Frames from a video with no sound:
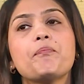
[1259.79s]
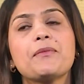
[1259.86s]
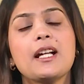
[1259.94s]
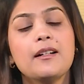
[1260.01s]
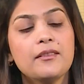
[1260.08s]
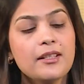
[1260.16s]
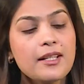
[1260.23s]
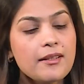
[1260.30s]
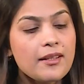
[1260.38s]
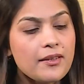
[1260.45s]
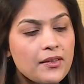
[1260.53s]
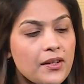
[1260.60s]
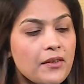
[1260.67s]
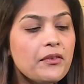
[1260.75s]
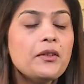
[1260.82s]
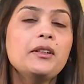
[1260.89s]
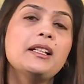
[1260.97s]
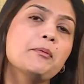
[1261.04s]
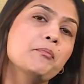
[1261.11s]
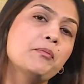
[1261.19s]
addresses several
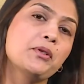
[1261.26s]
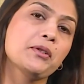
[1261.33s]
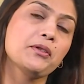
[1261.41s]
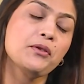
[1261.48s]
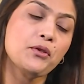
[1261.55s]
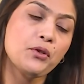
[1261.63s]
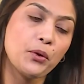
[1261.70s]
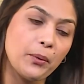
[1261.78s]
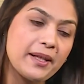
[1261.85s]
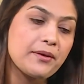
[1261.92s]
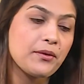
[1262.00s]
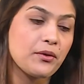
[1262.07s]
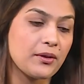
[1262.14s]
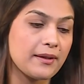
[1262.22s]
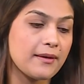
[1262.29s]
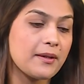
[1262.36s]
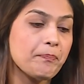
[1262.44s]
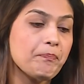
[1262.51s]
important questions.